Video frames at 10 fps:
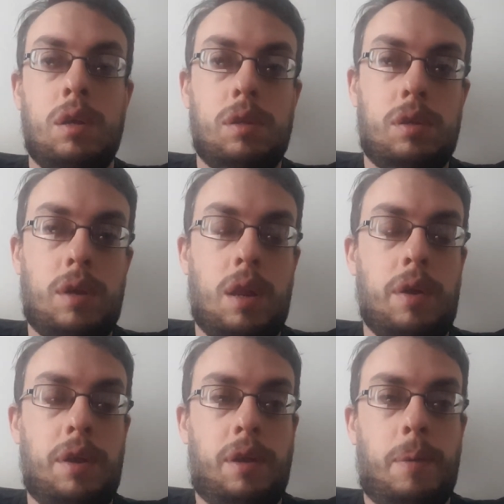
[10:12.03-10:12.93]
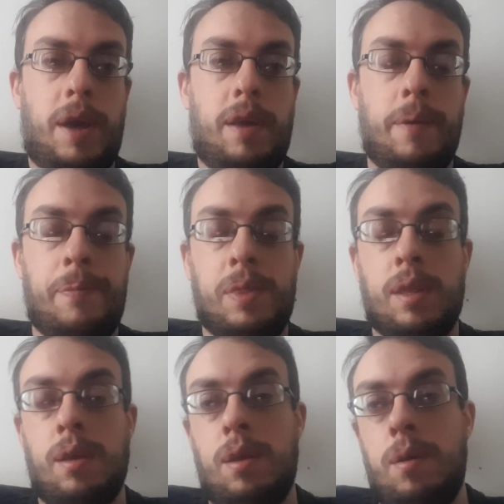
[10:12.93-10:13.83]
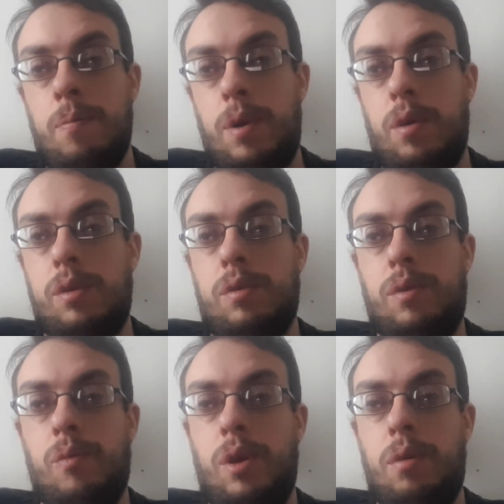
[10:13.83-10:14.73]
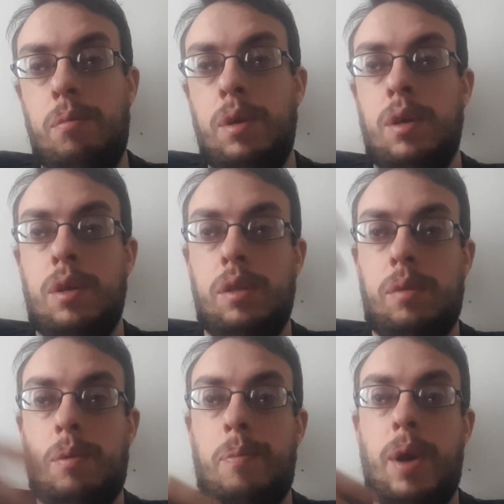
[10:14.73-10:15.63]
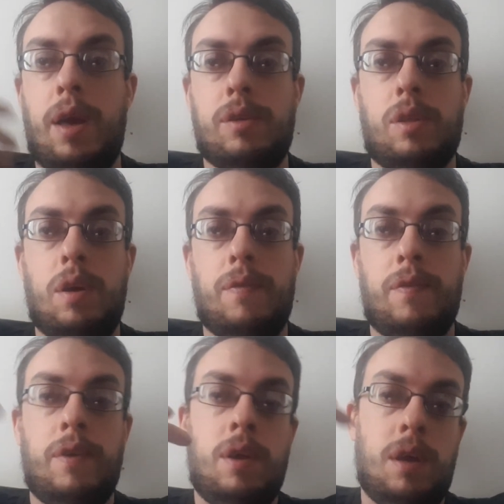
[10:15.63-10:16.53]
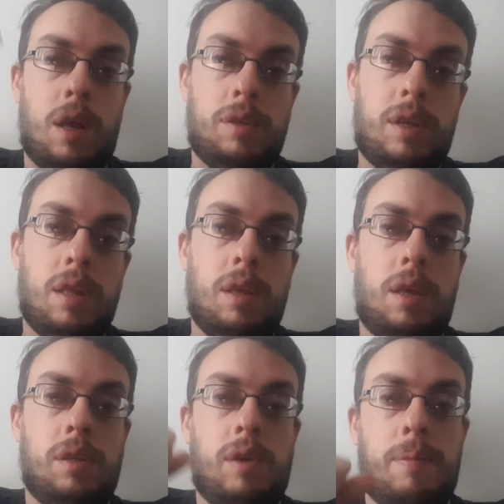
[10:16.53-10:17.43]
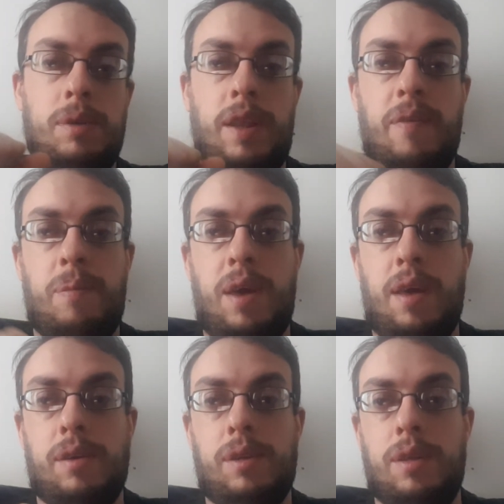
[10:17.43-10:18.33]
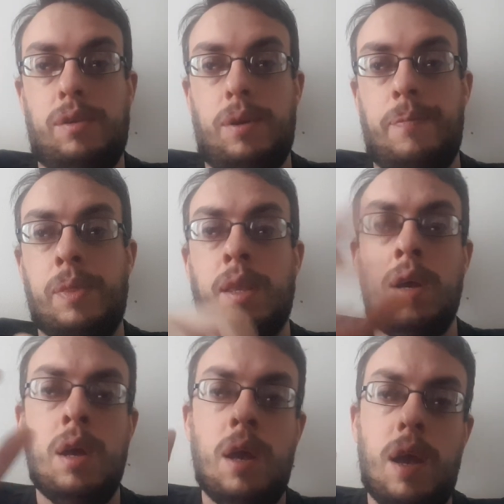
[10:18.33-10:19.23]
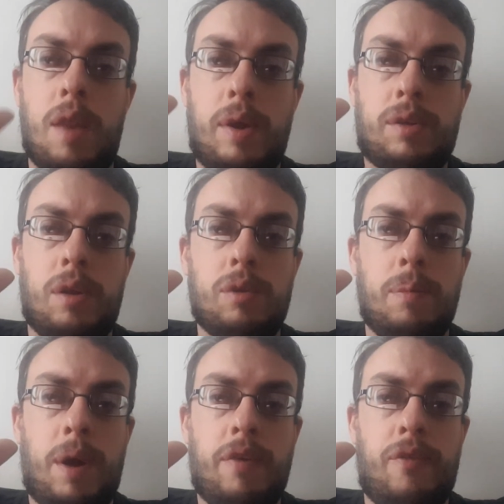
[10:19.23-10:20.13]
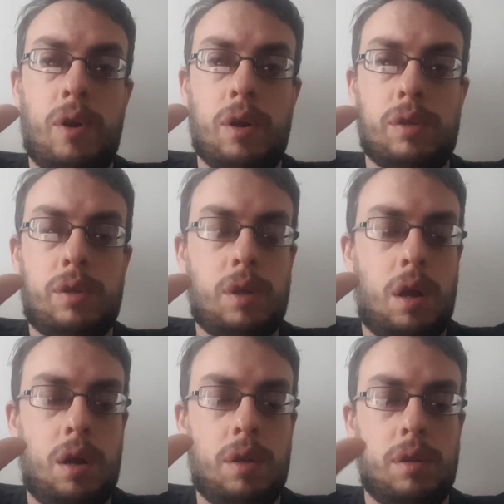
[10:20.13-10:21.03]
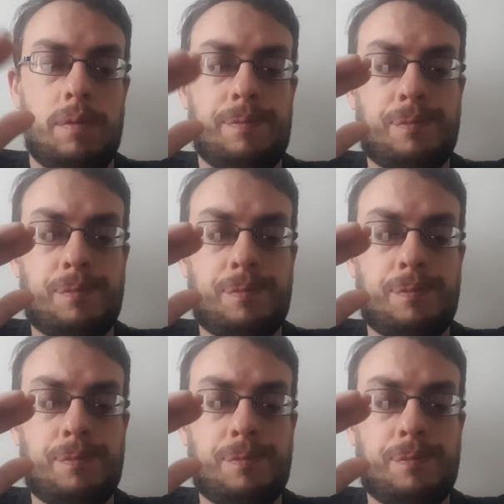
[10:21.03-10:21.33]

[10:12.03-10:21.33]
to sell on eBay, but also the room to prepare stuff and send it into Amazon FBA, etc. Anyway, so those are my thoughts on